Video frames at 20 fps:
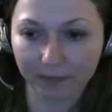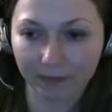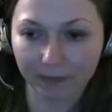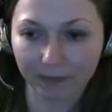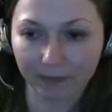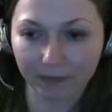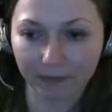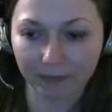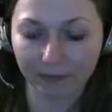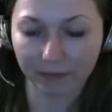
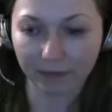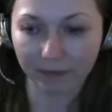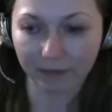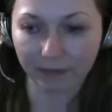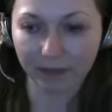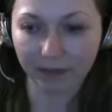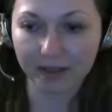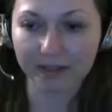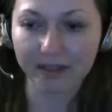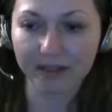
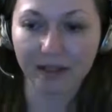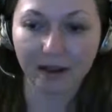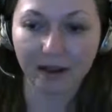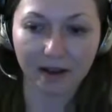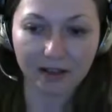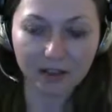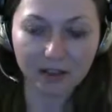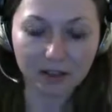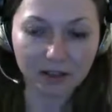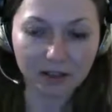the
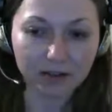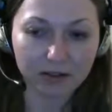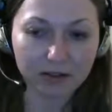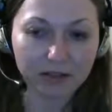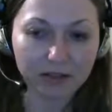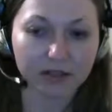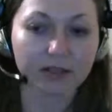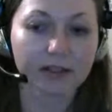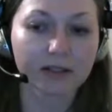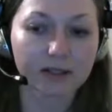action
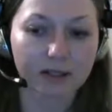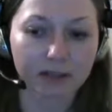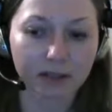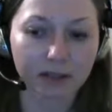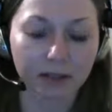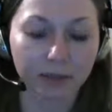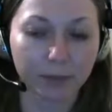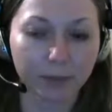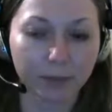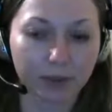that is
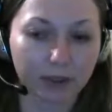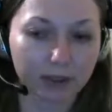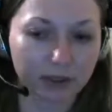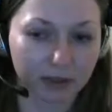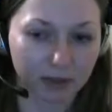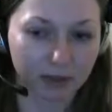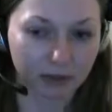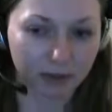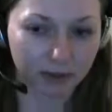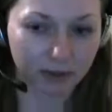
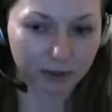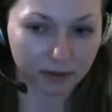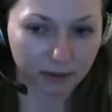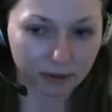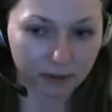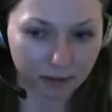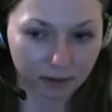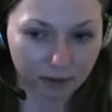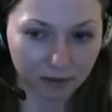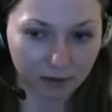completed.
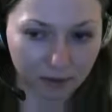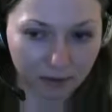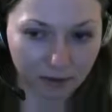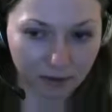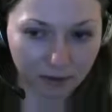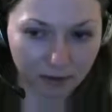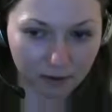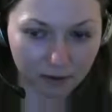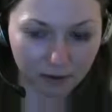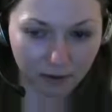
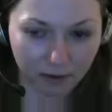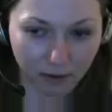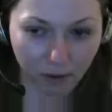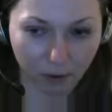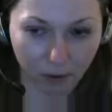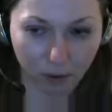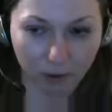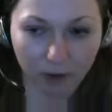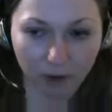So